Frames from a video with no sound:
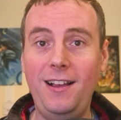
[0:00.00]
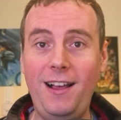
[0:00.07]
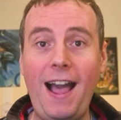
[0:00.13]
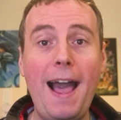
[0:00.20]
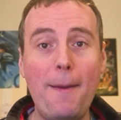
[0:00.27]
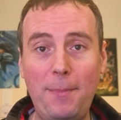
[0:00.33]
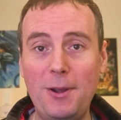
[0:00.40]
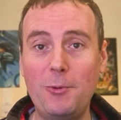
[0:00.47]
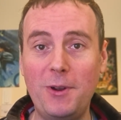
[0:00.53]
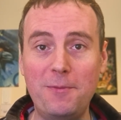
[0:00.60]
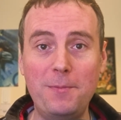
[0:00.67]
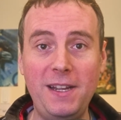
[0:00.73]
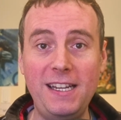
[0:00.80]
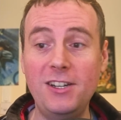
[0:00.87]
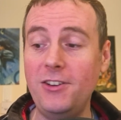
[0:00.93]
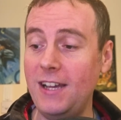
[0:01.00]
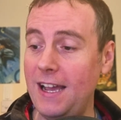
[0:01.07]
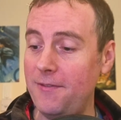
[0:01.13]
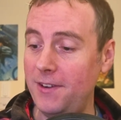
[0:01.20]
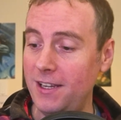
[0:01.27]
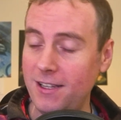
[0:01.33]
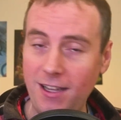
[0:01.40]
happy with me not
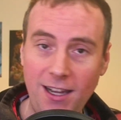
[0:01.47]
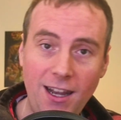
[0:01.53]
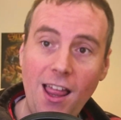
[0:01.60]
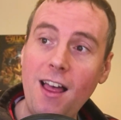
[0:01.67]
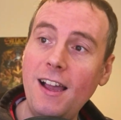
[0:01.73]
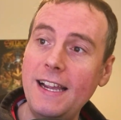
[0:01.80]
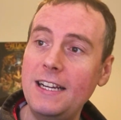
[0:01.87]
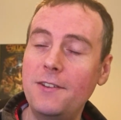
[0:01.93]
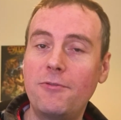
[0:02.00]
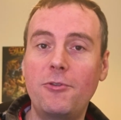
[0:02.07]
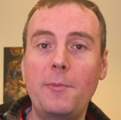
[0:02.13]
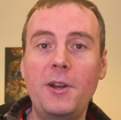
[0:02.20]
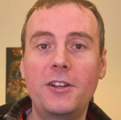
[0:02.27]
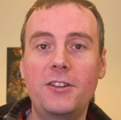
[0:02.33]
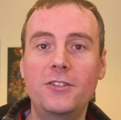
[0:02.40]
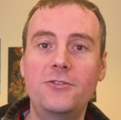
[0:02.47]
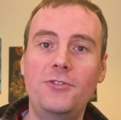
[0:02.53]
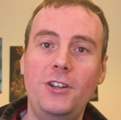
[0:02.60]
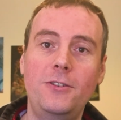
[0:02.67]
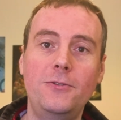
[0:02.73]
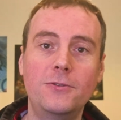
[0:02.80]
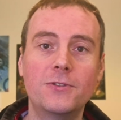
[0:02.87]
having a line of remote
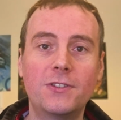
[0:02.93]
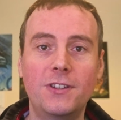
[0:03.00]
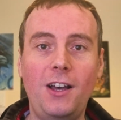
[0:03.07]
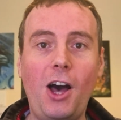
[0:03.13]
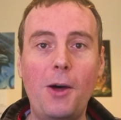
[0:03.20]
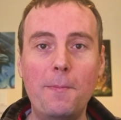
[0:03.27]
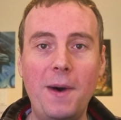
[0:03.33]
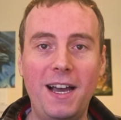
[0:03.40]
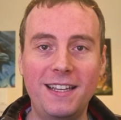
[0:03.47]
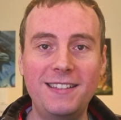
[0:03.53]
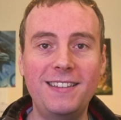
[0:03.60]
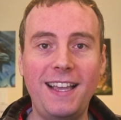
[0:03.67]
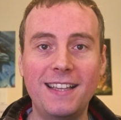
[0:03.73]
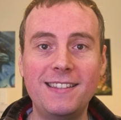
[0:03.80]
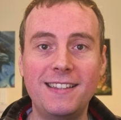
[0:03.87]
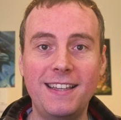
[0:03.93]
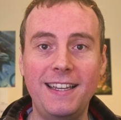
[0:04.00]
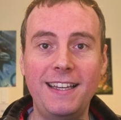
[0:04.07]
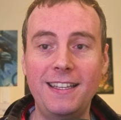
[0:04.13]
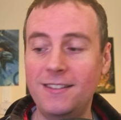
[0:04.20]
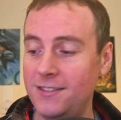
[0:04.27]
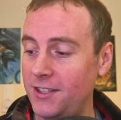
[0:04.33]
controls on my
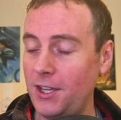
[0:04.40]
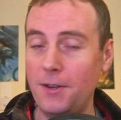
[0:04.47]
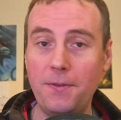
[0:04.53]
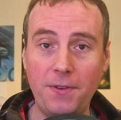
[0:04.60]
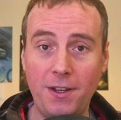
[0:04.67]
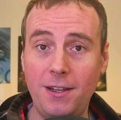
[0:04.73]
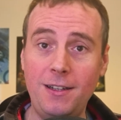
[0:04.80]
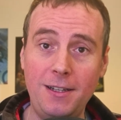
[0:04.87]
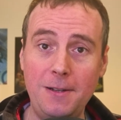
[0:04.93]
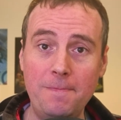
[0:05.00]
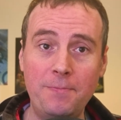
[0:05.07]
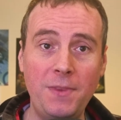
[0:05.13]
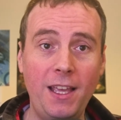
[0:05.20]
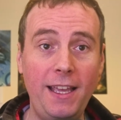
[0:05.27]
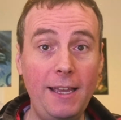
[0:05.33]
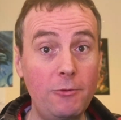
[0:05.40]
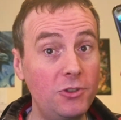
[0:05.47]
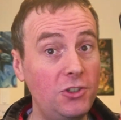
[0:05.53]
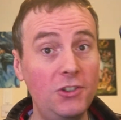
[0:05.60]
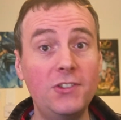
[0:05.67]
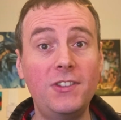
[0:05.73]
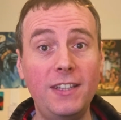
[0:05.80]
settee sofa arm. It was
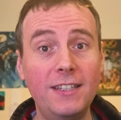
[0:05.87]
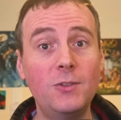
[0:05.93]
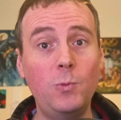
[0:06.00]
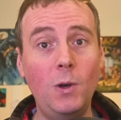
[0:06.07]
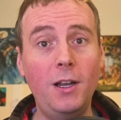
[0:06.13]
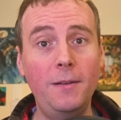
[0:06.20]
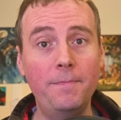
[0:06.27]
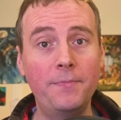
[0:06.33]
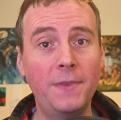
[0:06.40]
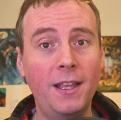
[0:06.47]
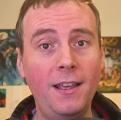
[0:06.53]
just this one.